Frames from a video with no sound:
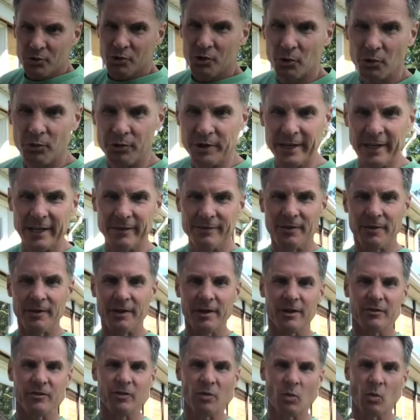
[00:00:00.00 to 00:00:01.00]
you'll need for
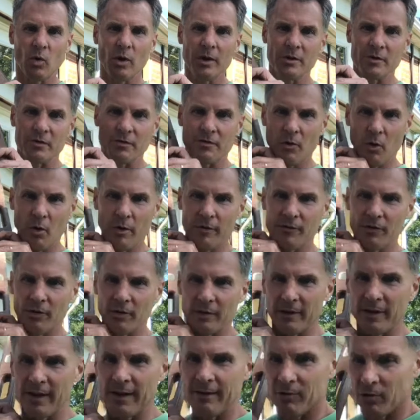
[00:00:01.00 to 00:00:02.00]
this. One is a
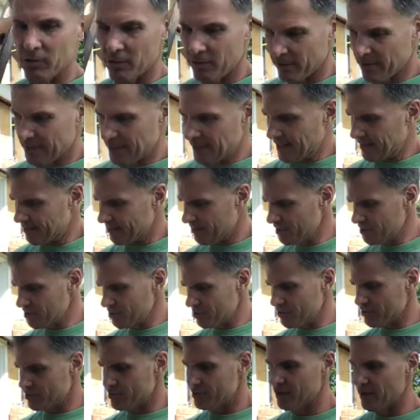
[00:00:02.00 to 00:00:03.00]
4-foot level. This
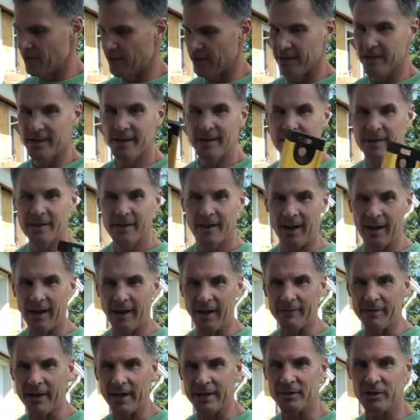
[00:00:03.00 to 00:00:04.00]
is
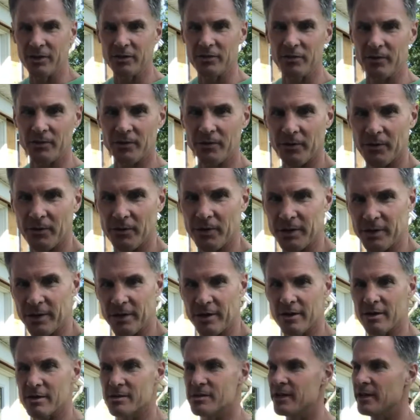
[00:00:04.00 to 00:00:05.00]
I've had this for 30
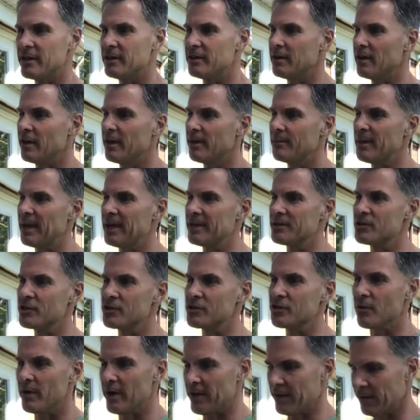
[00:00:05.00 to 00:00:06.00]
years, and man, it's
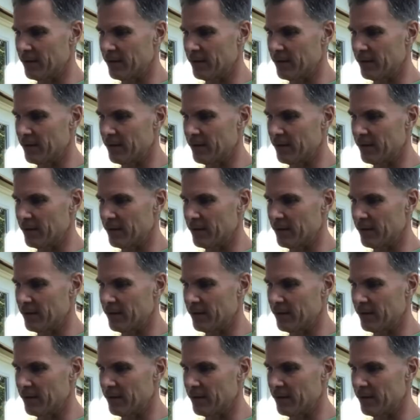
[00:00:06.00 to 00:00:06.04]
just great